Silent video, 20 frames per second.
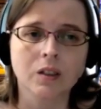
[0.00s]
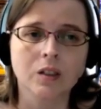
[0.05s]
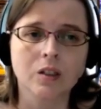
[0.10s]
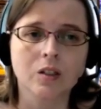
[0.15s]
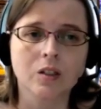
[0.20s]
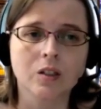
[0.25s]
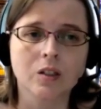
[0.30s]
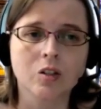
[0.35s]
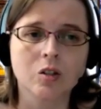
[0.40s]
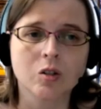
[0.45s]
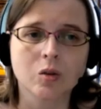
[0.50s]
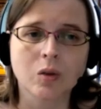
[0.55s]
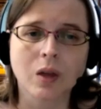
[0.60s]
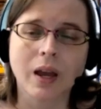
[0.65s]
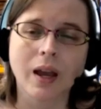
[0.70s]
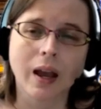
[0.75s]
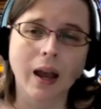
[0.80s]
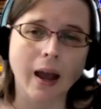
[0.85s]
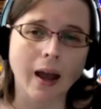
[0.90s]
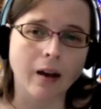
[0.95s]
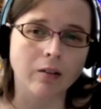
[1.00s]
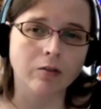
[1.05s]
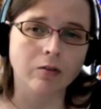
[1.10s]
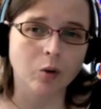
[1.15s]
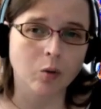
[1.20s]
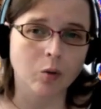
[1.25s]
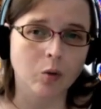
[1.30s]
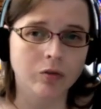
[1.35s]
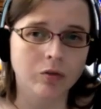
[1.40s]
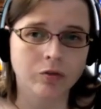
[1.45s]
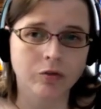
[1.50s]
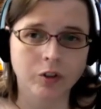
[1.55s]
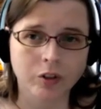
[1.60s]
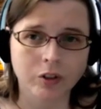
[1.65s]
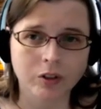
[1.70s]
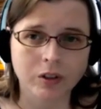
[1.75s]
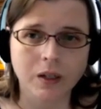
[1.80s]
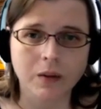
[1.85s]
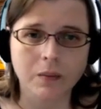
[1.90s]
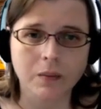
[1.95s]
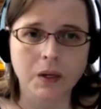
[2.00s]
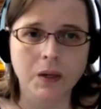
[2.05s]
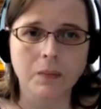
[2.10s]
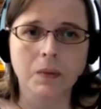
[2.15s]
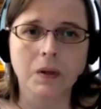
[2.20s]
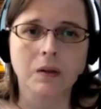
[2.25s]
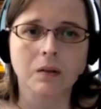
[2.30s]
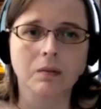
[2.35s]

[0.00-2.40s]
Do they have your full commitment?